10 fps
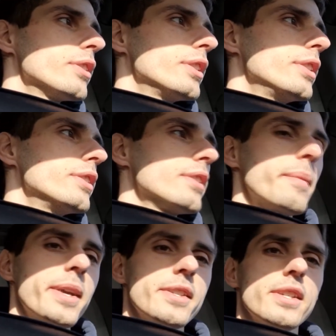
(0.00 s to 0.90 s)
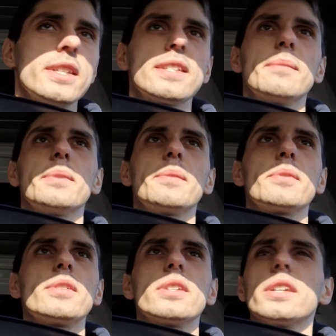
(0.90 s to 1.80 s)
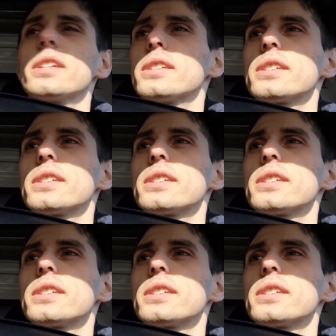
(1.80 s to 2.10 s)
is amazing, and sometimes it's like